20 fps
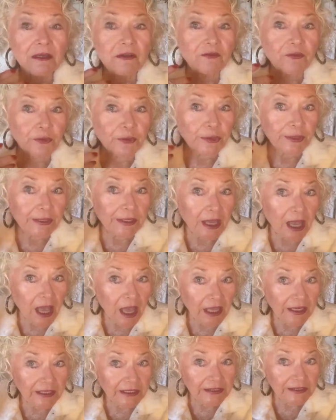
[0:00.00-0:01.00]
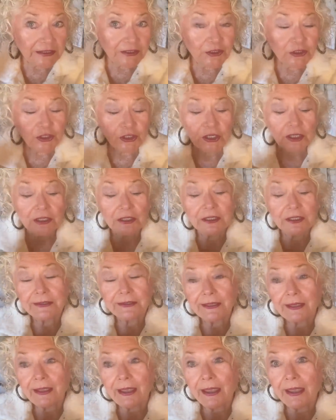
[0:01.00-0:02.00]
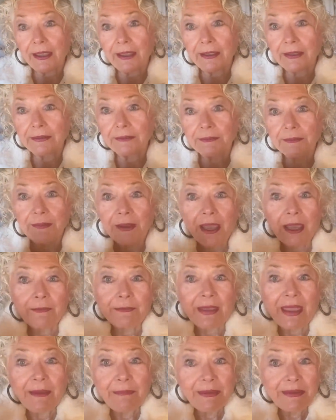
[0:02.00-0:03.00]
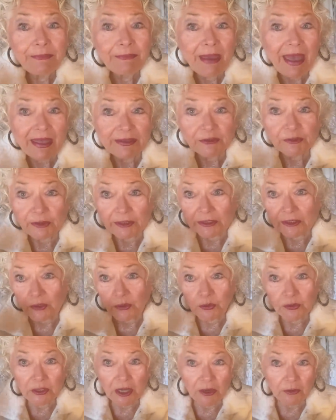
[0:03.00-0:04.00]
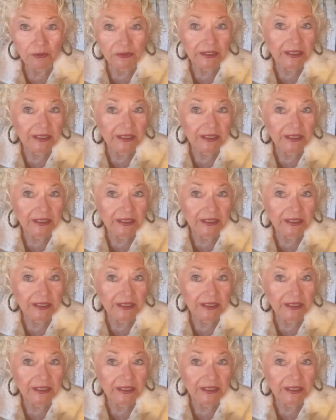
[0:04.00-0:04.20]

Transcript: for the cottage, and maybe Patrick, who knows?